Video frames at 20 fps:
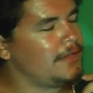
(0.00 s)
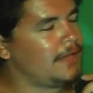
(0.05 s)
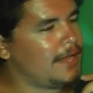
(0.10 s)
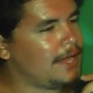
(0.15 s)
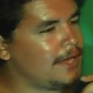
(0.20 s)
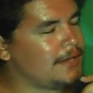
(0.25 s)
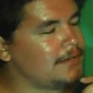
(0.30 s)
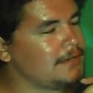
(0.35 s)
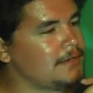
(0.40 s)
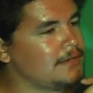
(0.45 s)

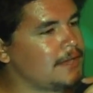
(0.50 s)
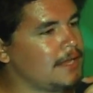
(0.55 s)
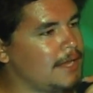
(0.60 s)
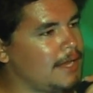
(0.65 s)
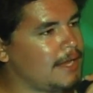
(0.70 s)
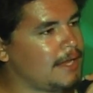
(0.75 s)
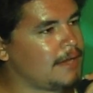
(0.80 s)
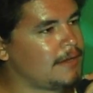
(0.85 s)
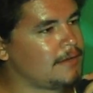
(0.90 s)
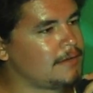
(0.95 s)
and
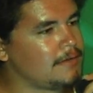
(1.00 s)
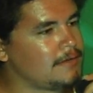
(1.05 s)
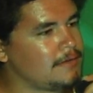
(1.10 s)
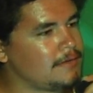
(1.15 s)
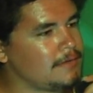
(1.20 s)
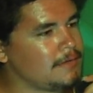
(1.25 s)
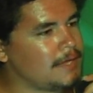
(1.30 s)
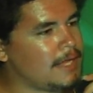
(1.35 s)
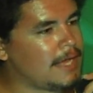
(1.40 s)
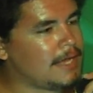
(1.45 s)
in
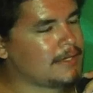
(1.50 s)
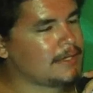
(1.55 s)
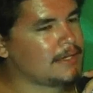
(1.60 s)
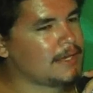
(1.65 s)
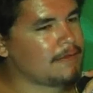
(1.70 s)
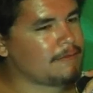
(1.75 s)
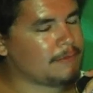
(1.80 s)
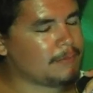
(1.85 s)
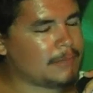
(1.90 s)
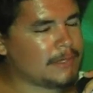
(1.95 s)

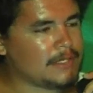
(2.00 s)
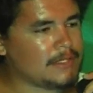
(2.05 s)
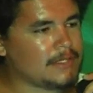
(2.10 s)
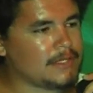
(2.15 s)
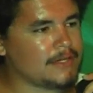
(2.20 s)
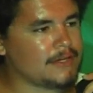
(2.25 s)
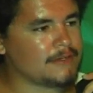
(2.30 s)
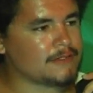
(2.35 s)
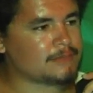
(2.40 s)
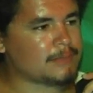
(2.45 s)
everybody
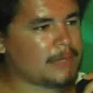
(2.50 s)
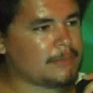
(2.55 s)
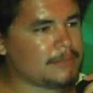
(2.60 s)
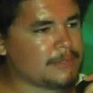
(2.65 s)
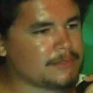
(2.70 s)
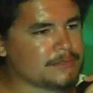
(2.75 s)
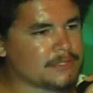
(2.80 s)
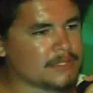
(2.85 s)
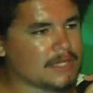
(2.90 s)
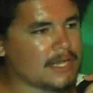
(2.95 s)
that hears my
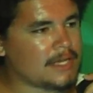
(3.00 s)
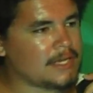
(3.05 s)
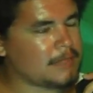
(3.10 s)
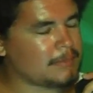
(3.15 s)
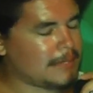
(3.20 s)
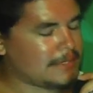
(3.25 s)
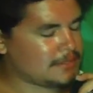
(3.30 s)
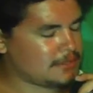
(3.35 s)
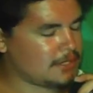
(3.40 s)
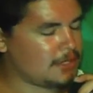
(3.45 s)
music, and in
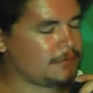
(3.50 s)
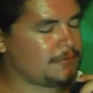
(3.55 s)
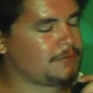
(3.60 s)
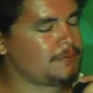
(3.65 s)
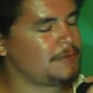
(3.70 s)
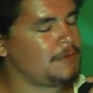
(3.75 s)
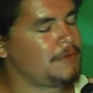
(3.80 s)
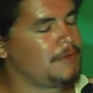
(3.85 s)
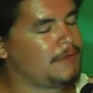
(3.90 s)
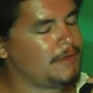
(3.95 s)
myself.